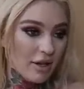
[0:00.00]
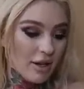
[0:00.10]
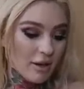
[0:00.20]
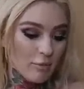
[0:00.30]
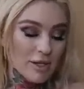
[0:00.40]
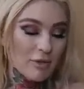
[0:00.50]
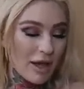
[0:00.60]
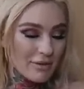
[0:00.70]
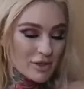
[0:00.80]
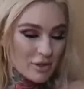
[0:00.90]
um, we
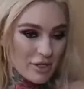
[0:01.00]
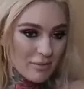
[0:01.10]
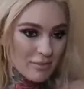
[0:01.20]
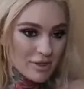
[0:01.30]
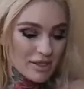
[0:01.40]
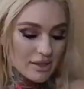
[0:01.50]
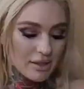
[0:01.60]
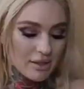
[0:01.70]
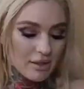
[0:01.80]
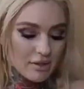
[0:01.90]
live streamed
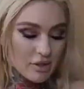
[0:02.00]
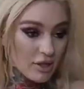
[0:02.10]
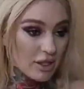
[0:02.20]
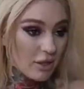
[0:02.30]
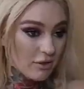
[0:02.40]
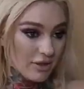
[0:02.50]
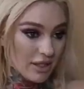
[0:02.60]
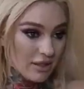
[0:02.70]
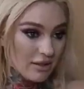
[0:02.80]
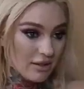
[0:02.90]
during
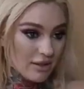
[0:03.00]
COVID.